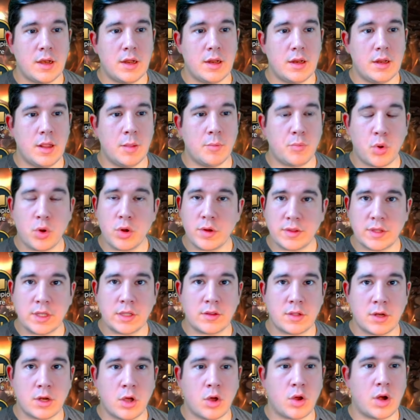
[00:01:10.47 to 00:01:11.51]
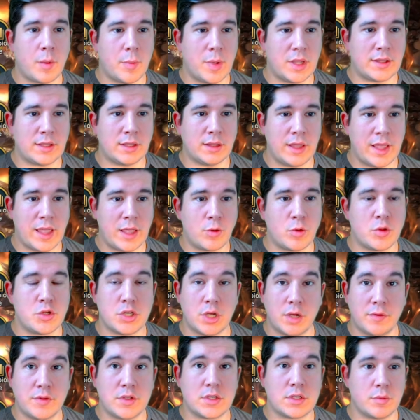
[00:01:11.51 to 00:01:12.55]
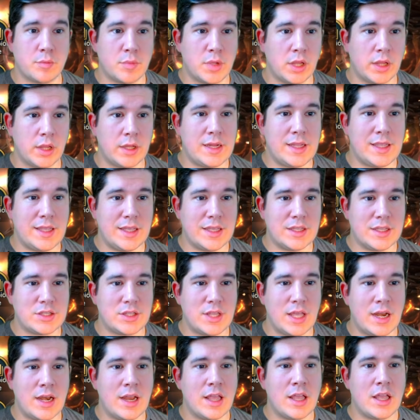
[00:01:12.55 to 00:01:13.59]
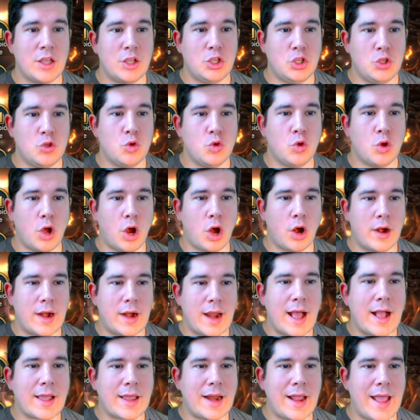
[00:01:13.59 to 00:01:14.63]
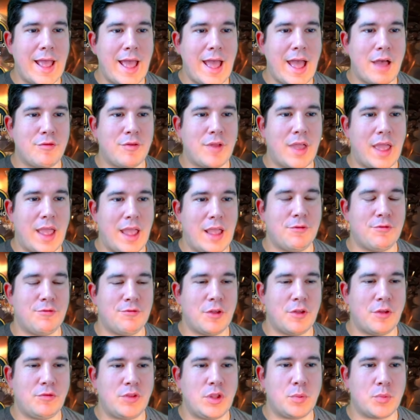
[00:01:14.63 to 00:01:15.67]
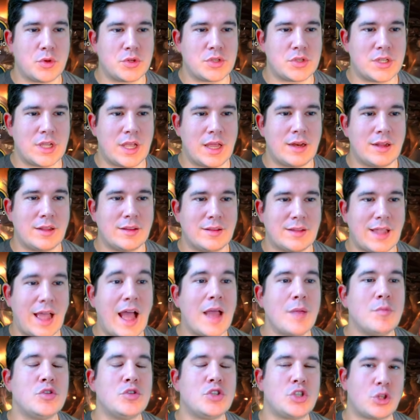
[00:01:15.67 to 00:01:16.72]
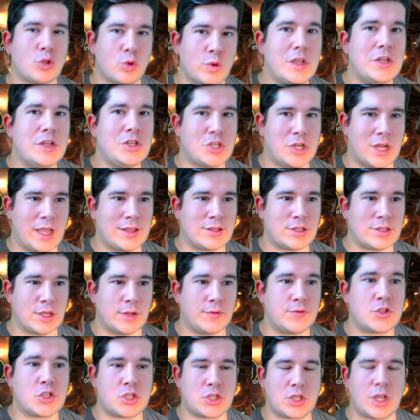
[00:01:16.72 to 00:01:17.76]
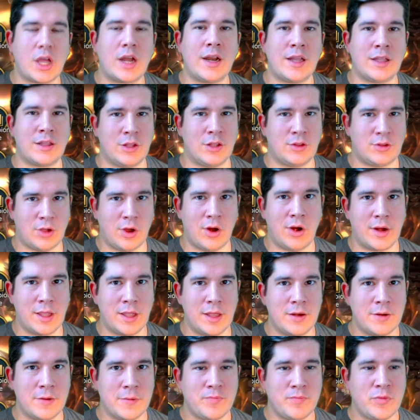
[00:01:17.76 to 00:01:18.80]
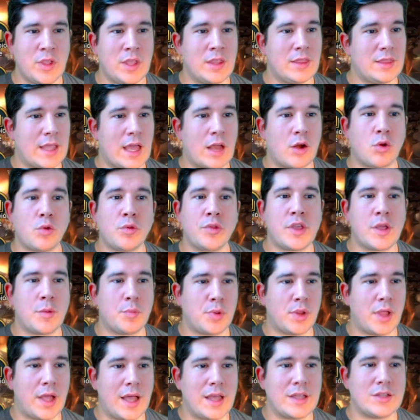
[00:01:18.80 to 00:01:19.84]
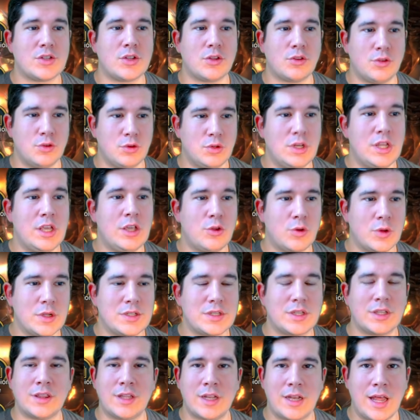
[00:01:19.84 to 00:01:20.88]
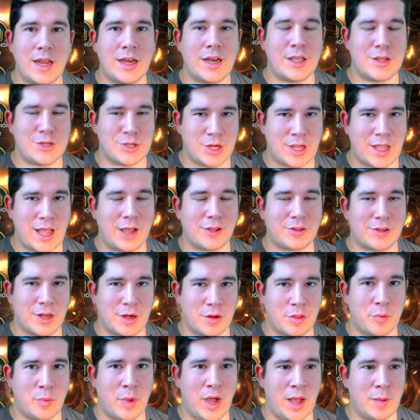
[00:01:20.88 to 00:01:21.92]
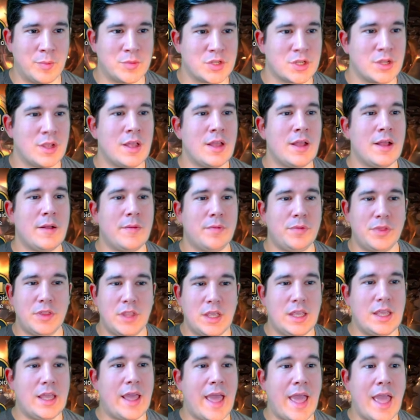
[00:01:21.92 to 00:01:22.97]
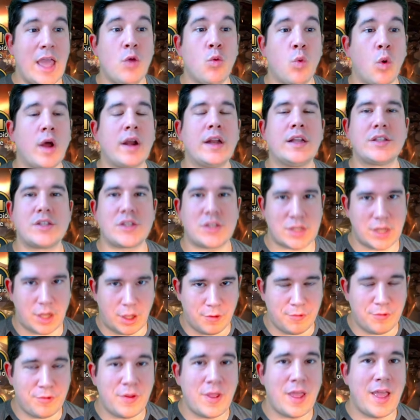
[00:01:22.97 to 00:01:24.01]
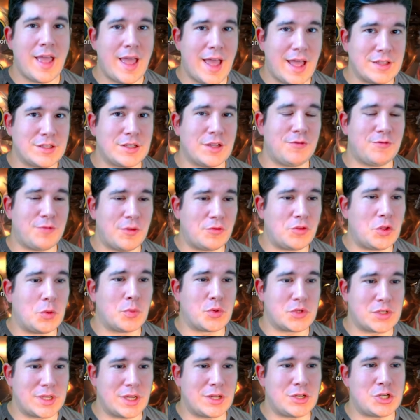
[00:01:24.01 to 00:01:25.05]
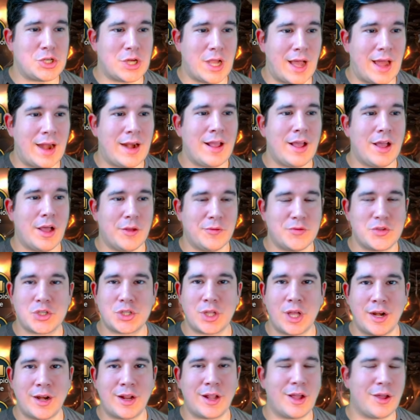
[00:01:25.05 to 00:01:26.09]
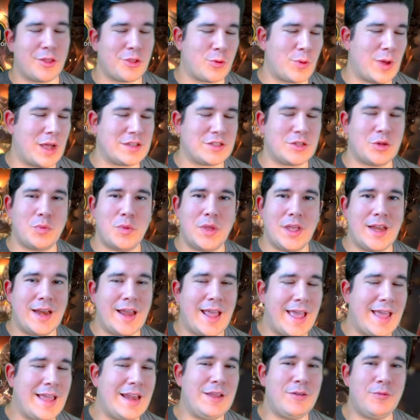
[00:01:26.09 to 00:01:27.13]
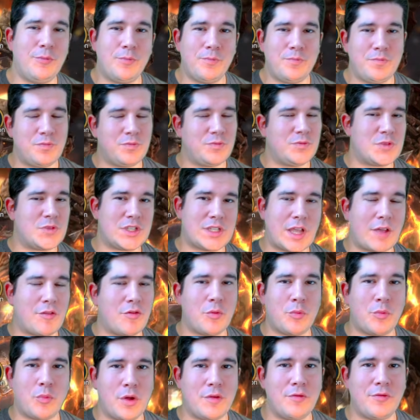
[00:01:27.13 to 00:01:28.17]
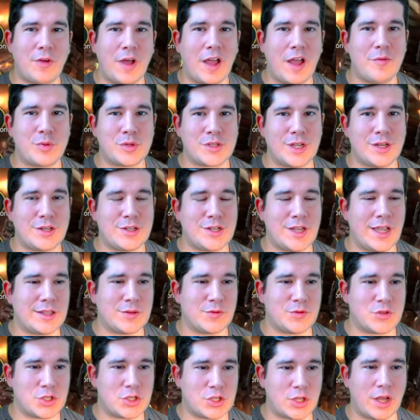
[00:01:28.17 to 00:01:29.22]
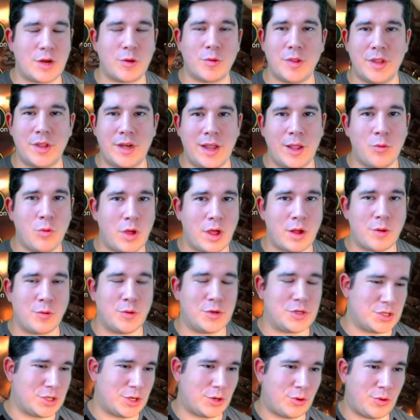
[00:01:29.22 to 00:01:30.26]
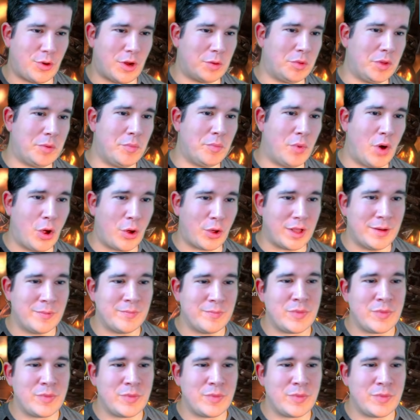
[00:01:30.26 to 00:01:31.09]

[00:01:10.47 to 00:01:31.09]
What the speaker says: Important thing to note about the language of this ability is that you are not going to have a 50% times 3 chance of stunning the target. That only applies to decreasing the detonation countdown of the bombs. The A1 itself has a 50% shot of stunning. Otherwise, it'd be an 87.5% chance of stunning with an A1, which is incredibly broken.